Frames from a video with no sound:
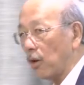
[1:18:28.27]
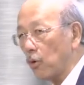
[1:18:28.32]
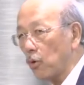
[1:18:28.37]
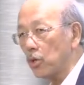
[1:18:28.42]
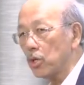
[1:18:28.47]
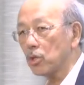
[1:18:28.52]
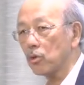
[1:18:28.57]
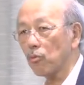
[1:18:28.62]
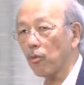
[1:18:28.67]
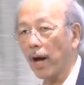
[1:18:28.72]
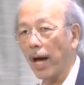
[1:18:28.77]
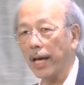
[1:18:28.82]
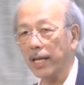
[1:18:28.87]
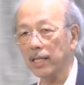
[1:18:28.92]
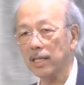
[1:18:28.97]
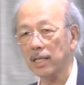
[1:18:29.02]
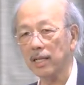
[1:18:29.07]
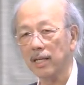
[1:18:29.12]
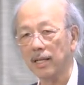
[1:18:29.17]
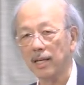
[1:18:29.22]
who's
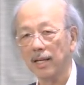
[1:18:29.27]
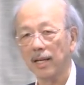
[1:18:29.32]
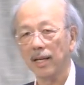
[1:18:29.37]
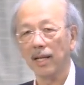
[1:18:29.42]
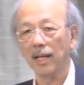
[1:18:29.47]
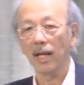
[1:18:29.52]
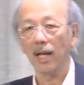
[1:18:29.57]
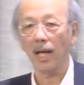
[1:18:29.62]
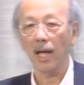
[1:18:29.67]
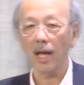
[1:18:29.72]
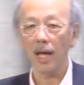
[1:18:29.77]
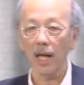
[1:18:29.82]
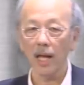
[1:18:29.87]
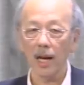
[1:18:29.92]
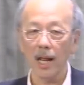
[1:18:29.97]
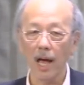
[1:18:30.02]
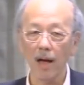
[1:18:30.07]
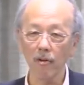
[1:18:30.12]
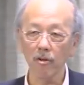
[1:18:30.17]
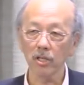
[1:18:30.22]
right? And
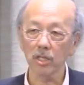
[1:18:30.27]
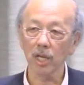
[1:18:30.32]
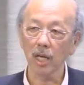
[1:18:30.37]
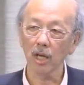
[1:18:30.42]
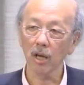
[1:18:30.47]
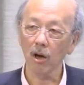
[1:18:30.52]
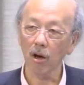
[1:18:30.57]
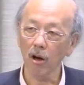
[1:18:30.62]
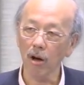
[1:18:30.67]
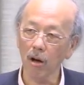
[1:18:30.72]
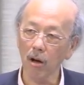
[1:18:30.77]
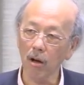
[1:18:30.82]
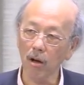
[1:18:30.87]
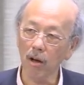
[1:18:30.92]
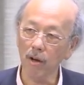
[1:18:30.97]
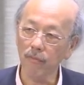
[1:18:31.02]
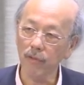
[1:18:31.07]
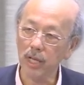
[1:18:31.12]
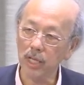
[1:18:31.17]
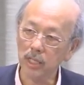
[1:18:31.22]
I would say
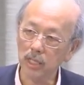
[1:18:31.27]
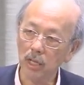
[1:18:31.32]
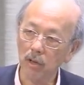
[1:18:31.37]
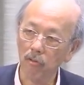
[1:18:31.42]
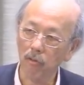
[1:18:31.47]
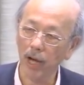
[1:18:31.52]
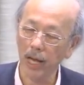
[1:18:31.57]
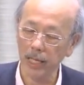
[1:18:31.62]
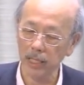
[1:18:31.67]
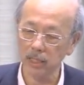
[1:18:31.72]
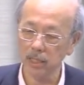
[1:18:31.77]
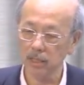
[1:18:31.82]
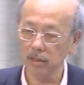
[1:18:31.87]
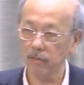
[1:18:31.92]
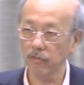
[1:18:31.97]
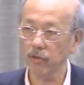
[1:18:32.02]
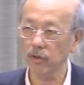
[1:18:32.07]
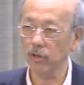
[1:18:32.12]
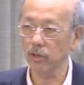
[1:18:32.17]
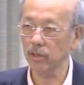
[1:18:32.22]
all of us are right
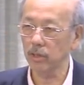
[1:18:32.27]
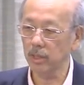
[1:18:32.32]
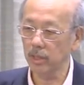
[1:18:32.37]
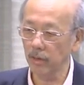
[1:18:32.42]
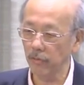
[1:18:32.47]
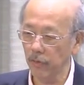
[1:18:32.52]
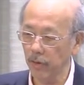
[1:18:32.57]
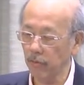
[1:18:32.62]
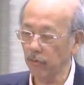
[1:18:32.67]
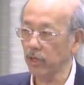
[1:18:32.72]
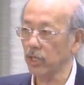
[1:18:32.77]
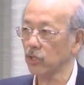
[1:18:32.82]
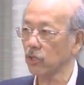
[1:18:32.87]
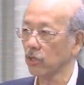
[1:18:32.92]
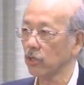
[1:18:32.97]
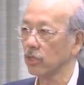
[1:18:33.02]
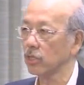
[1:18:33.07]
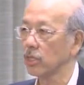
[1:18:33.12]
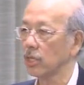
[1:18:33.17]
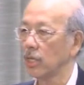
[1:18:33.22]
for different
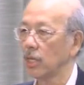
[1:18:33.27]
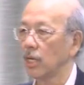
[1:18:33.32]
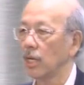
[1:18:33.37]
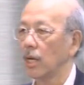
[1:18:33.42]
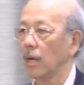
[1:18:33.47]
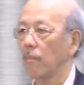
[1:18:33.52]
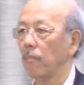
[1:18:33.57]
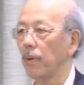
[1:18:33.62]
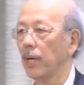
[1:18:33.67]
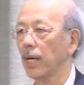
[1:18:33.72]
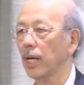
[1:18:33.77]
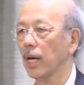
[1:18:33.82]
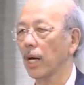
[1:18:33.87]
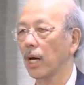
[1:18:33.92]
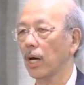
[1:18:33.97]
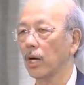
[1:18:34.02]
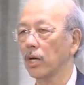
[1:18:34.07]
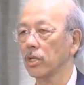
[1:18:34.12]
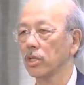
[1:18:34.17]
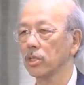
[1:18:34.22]
reasons.
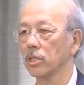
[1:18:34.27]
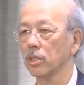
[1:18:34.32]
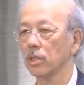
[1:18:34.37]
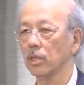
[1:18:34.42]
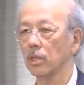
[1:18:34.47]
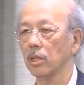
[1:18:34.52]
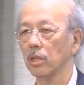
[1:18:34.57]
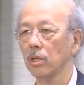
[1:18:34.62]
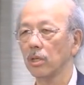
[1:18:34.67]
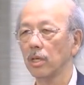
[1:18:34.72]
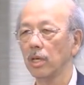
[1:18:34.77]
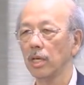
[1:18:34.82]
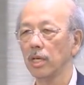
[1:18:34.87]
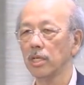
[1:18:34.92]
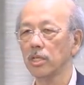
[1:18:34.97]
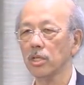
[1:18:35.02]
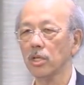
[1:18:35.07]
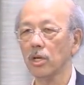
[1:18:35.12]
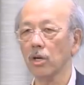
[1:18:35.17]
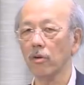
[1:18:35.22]
Because
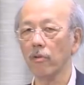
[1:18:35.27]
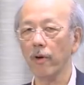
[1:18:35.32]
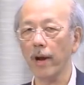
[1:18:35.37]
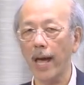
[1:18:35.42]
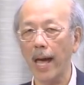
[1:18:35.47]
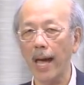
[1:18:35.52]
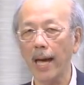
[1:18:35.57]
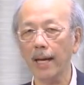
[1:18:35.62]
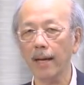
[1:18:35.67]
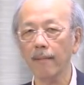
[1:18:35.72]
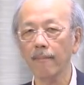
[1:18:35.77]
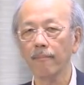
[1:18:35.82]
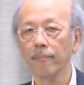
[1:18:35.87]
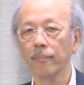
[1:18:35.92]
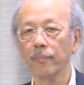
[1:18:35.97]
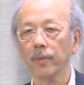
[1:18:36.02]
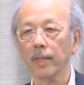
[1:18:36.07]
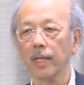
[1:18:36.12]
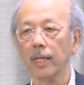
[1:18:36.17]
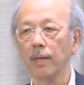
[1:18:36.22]
it's correct,
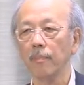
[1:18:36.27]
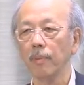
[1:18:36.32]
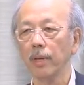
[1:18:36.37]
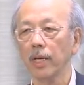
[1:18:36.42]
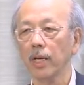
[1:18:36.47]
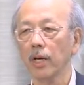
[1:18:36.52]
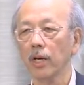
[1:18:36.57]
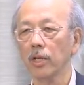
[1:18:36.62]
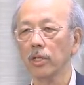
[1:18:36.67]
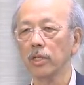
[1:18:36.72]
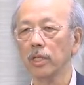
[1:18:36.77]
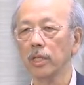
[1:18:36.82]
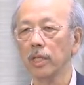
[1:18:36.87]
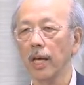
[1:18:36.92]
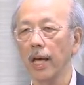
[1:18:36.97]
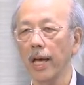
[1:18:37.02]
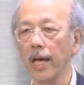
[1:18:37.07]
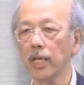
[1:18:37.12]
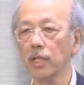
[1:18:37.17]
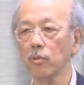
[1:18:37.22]
because in
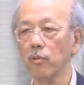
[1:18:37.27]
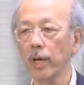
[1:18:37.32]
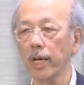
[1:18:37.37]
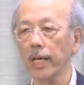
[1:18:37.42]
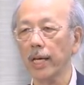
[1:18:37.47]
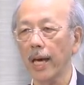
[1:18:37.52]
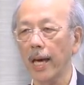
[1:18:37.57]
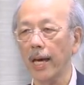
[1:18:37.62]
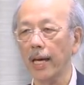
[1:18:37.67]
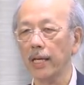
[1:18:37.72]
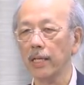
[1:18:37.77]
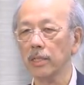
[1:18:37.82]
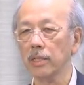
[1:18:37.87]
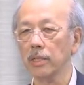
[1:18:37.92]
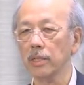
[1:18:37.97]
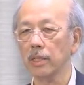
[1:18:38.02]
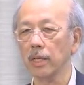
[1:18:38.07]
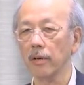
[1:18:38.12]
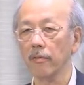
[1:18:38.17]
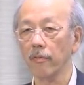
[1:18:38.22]
the X-ray
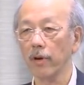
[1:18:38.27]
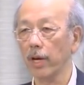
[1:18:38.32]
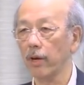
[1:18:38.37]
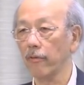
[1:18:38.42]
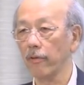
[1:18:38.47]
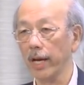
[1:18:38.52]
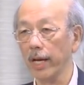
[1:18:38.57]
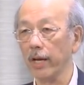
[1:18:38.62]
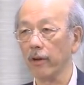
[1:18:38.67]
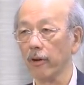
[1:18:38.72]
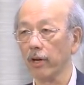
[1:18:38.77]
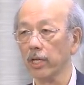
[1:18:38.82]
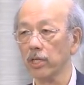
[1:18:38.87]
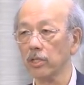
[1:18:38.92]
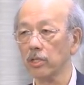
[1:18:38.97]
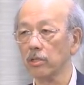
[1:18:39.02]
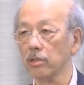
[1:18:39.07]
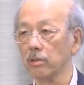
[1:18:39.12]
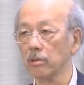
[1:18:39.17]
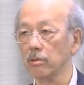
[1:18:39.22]
case, they're very
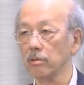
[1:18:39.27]
rigorous